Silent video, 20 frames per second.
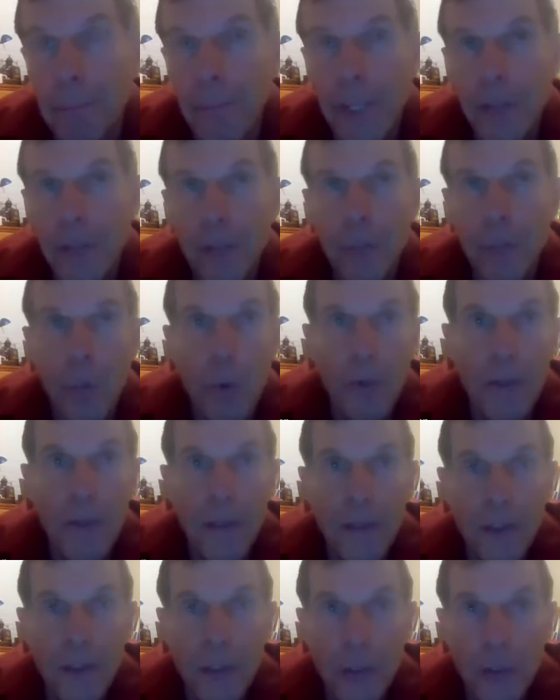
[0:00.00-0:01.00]
it's more
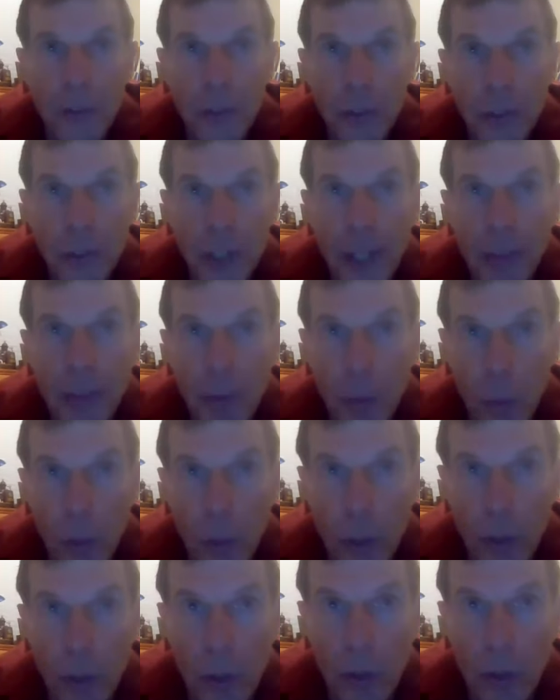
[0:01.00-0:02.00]
than this disabled
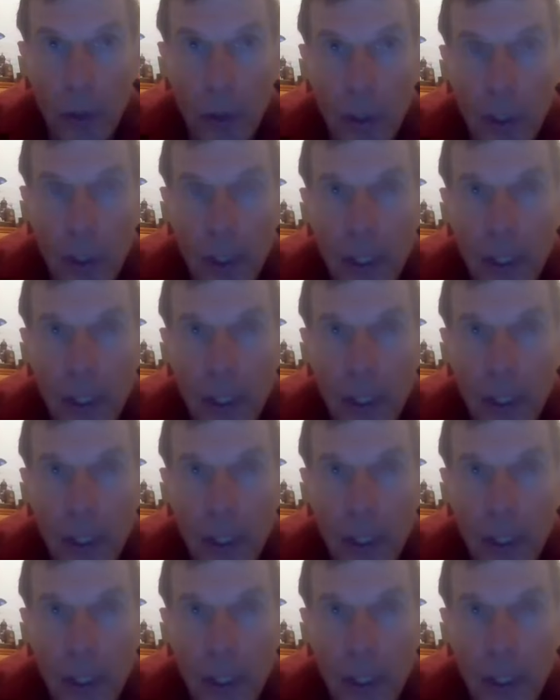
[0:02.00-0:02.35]
worker.